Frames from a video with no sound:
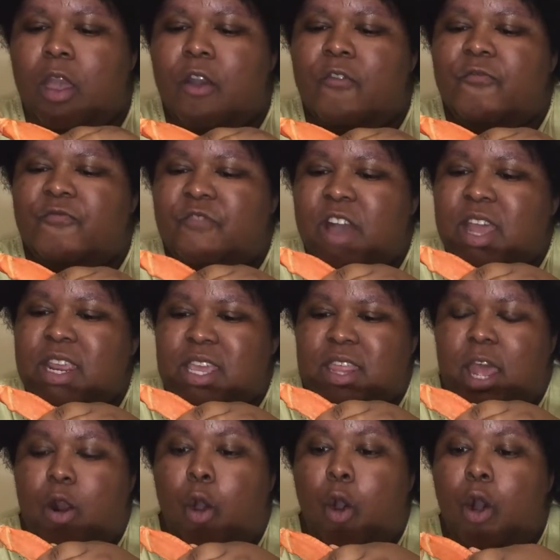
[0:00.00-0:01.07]
Funny
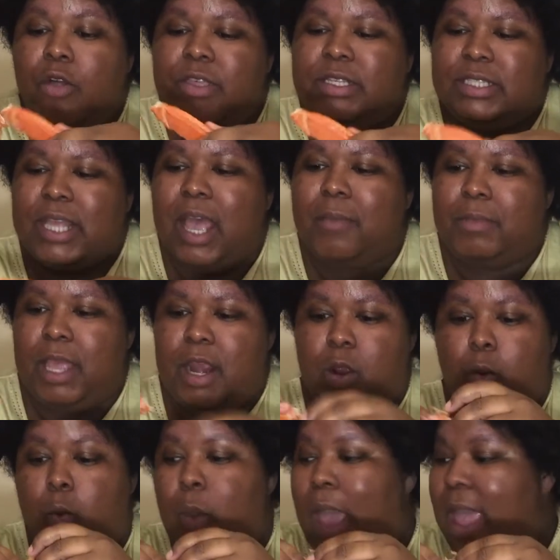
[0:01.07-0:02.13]
that all this time later,
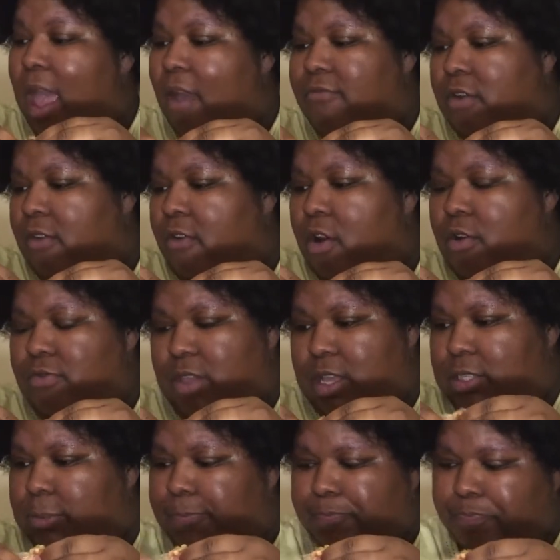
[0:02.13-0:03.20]
way after I've heard
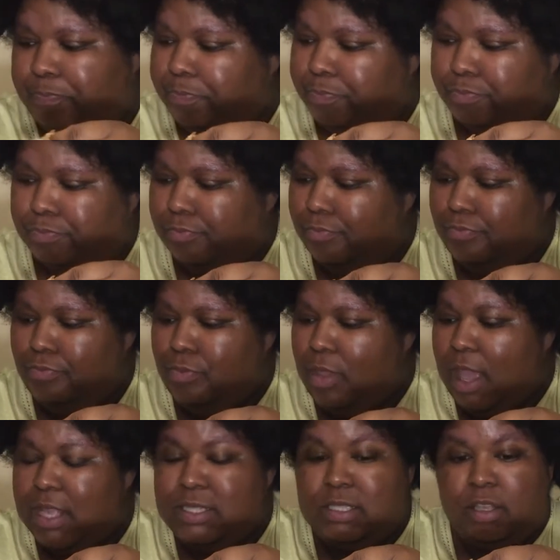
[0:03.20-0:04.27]
this,
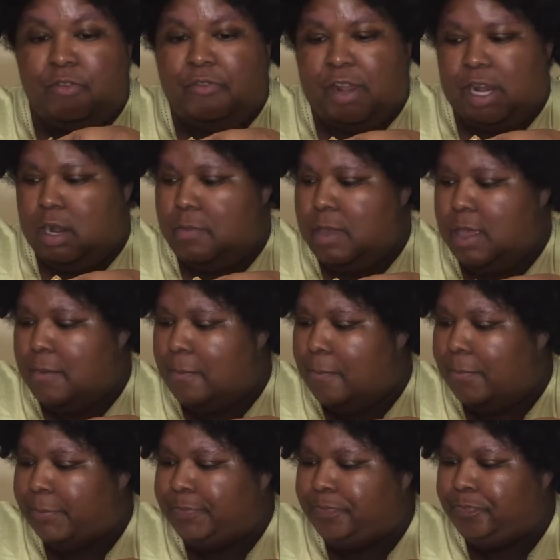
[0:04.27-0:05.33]
it's still funny to me.
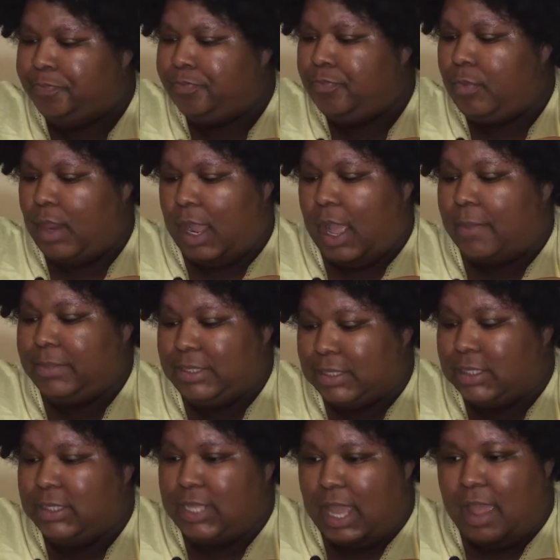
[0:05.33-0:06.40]
Like, I'm
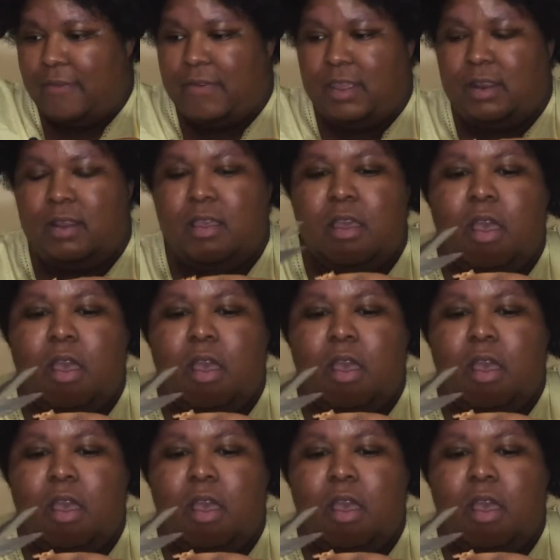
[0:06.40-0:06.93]
still laughing.